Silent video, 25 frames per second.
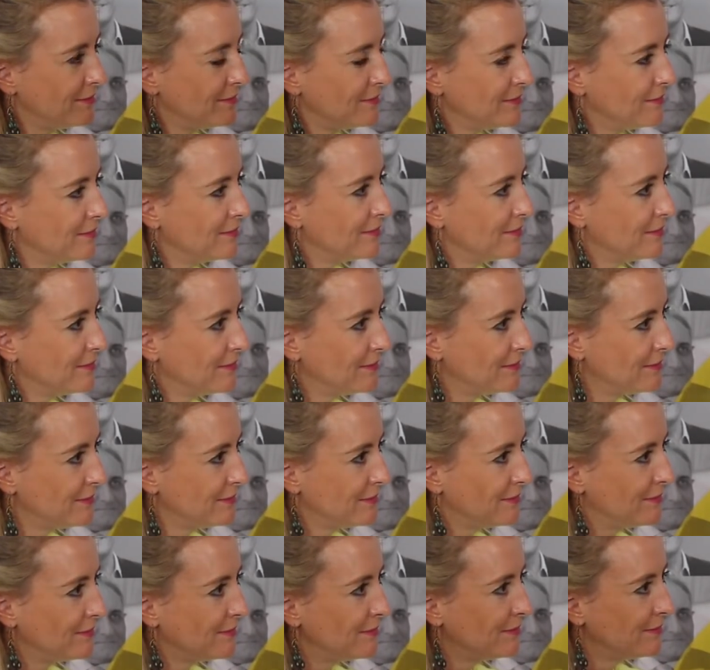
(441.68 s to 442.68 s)

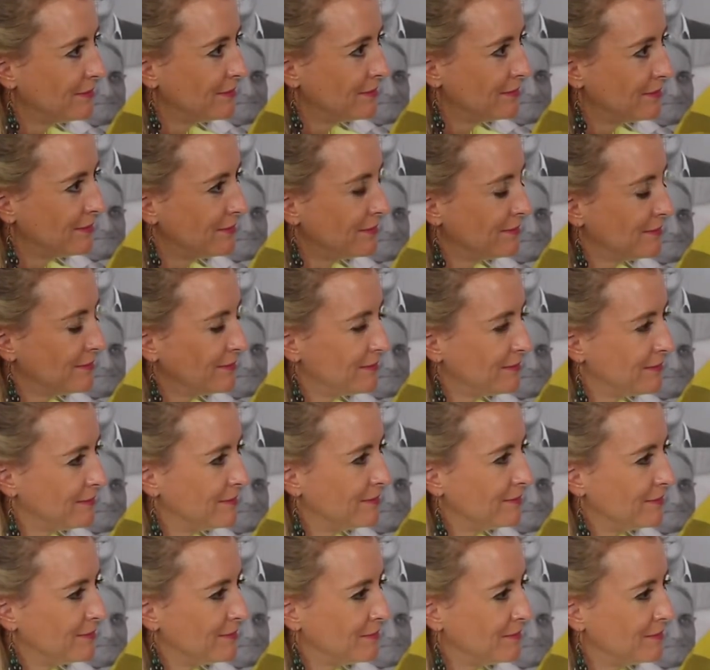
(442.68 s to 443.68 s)

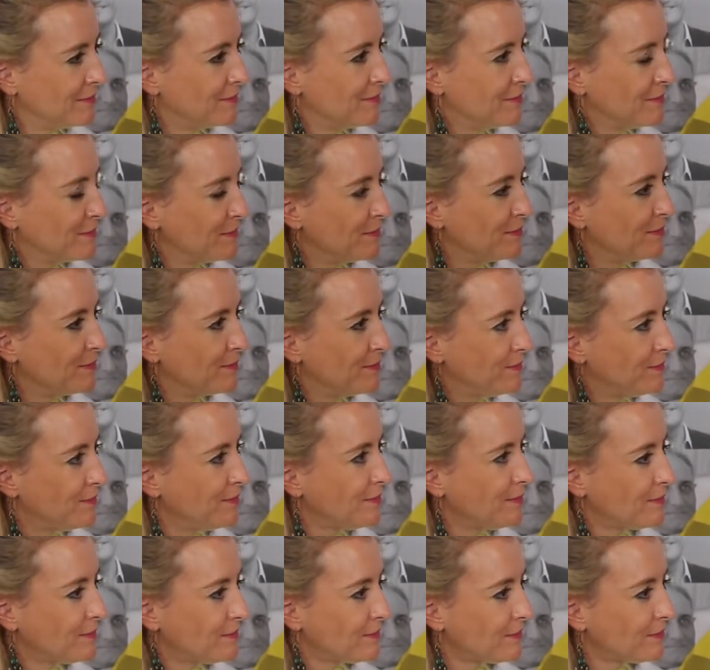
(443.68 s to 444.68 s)

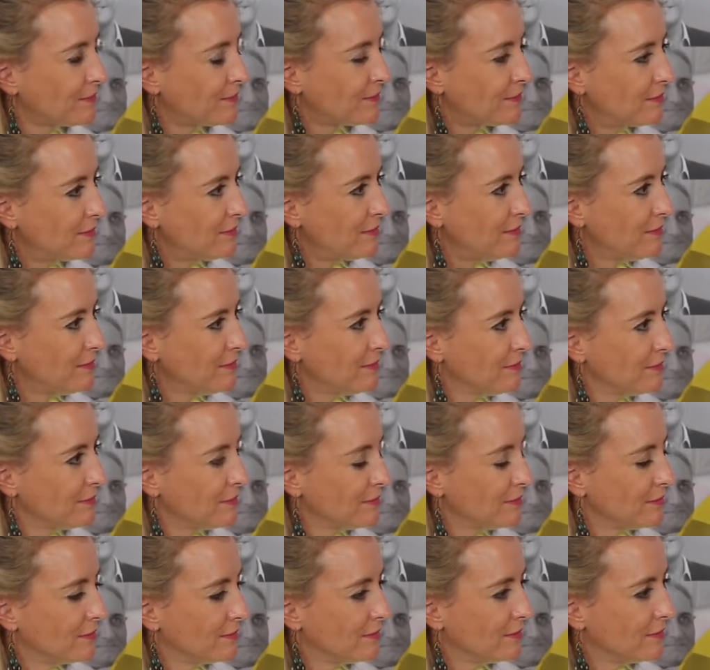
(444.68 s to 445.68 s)

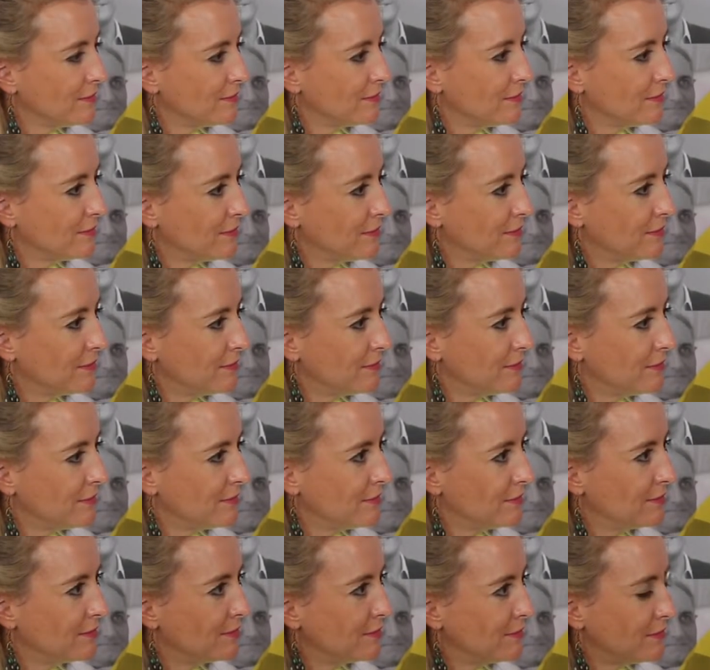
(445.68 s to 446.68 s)

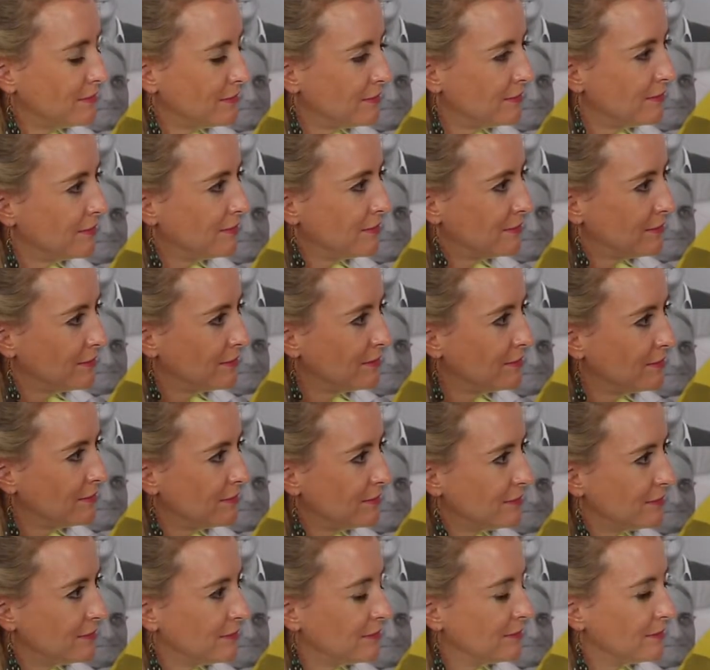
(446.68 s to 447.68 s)

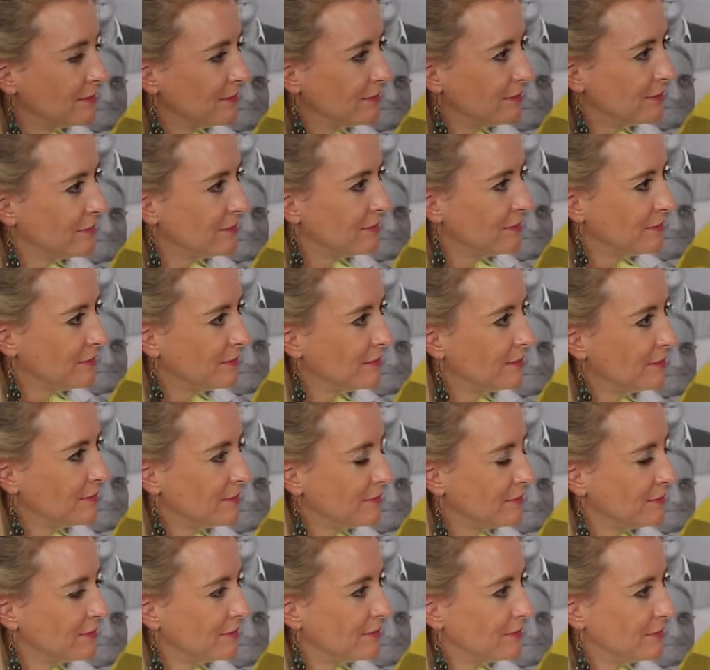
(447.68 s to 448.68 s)

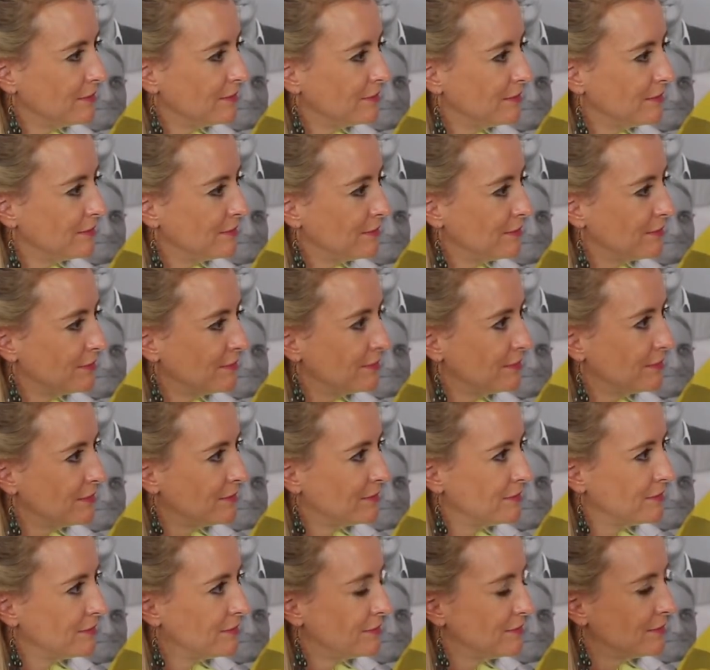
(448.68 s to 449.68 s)
No words are spoken by the person on screen.